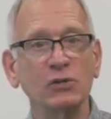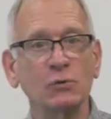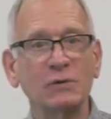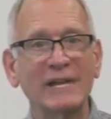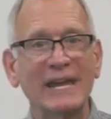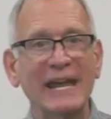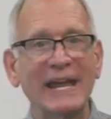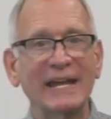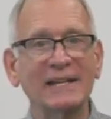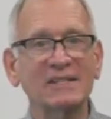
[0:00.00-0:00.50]
You
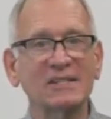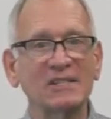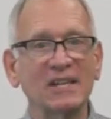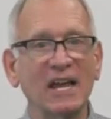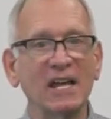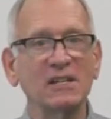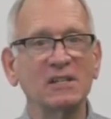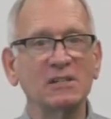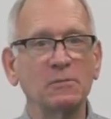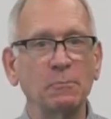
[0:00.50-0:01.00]
can't
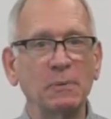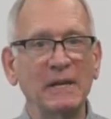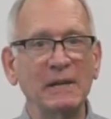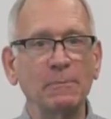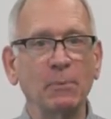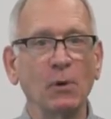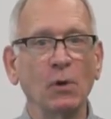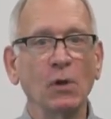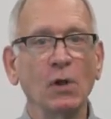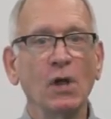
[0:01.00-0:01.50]
send
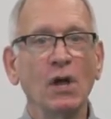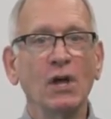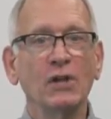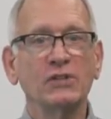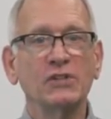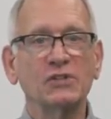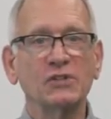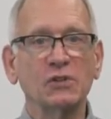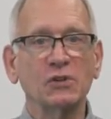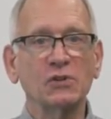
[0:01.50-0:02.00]
people
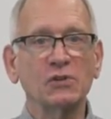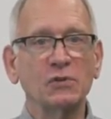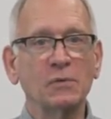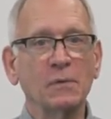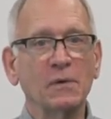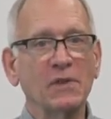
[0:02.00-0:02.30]
to surgery